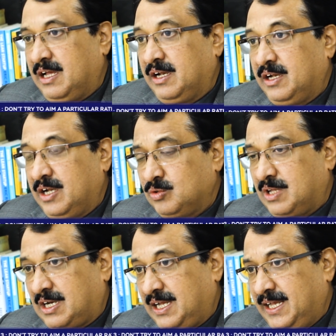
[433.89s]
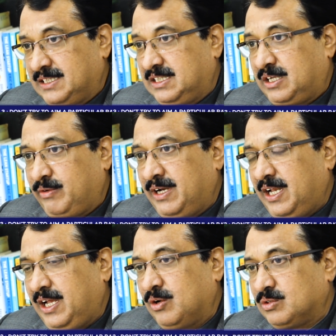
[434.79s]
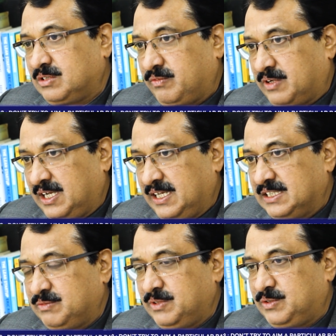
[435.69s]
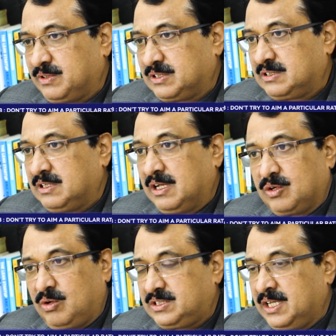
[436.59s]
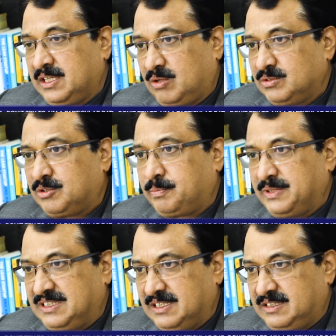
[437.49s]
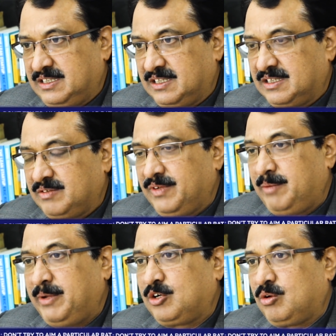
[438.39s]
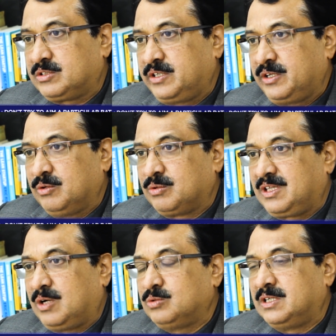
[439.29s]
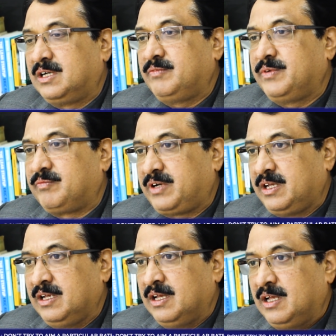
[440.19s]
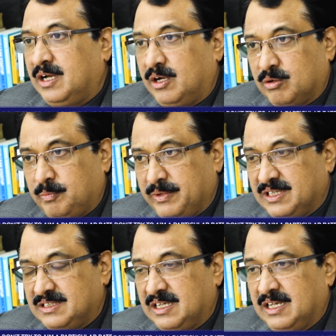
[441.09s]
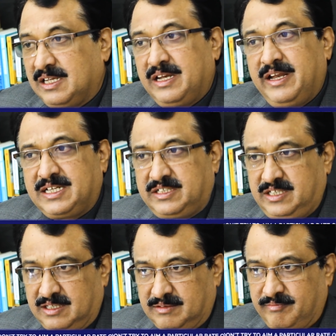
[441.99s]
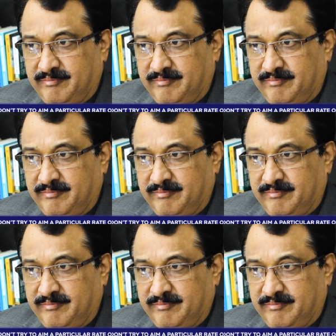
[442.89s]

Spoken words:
Now the rice, the 20 kilos of rice which was costing 1,000 rupees this year will be costing you 1,050 rupees next year.